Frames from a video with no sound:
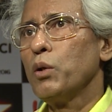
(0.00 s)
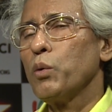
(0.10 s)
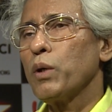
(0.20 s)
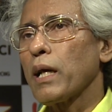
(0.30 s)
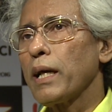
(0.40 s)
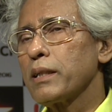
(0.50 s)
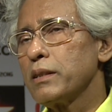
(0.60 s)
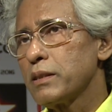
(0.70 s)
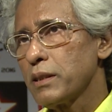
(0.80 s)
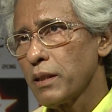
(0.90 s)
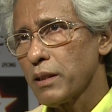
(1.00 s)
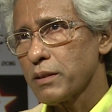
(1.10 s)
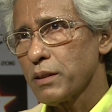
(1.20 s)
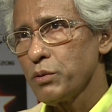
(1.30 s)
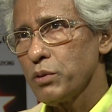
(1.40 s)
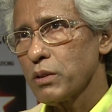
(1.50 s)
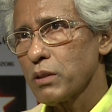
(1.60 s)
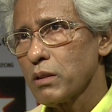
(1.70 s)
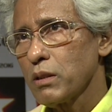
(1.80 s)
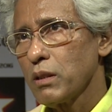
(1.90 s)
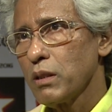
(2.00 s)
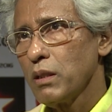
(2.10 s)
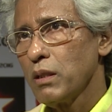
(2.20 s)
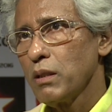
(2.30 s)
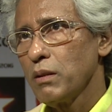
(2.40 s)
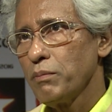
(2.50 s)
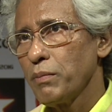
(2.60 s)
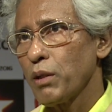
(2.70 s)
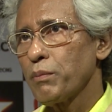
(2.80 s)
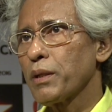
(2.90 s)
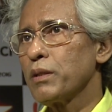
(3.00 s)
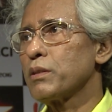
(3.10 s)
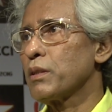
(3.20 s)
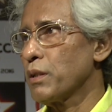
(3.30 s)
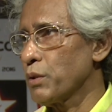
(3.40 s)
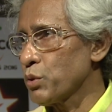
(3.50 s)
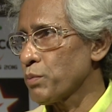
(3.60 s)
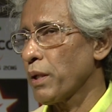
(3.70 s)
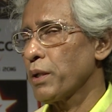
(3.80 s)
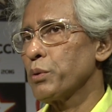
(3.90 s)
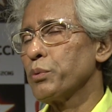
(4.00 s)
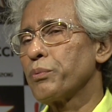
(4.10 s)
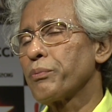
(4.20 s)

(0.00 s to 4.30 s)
What I consider as news may not be considered news by you.